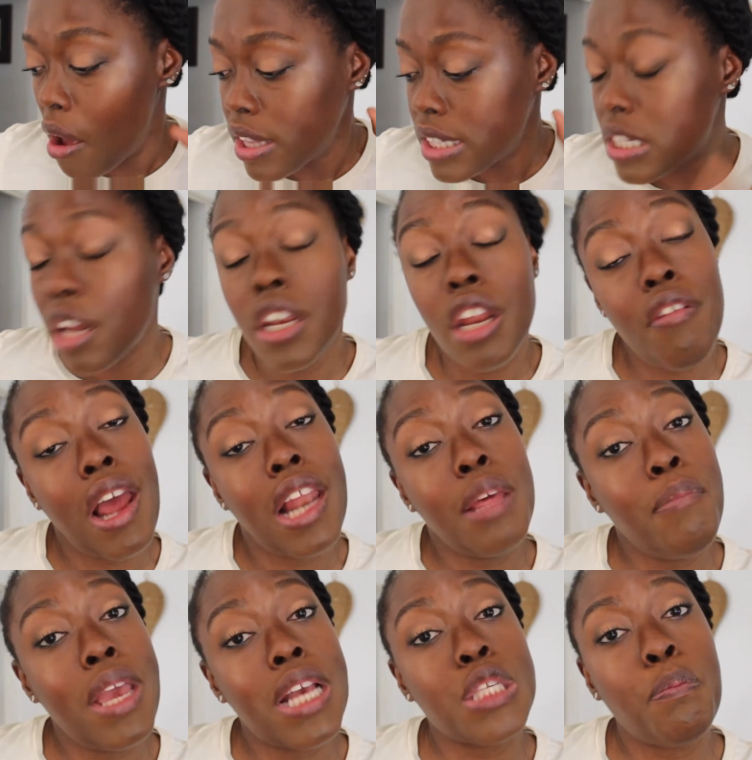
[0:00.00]
Sunday Riley
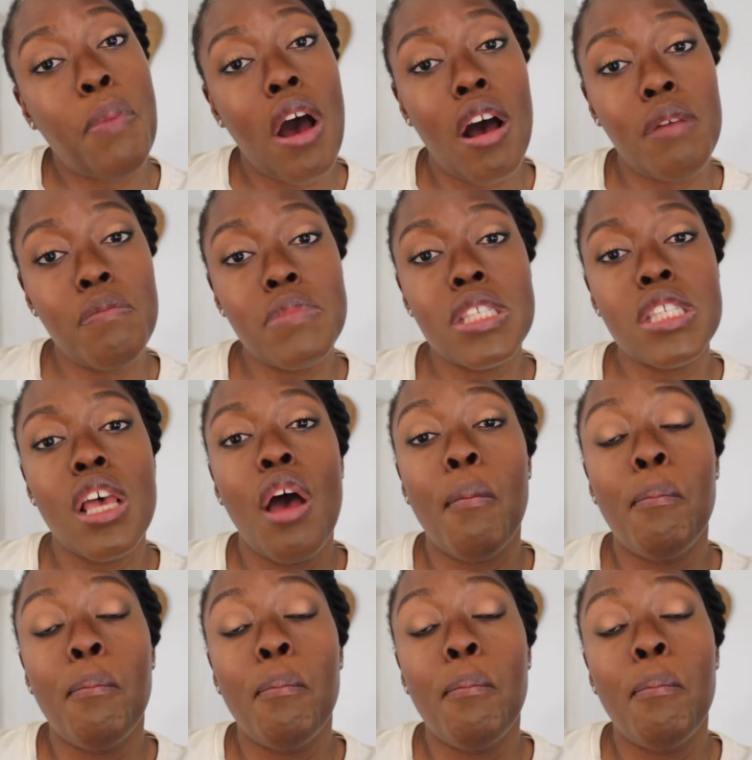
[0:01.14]
makes balms,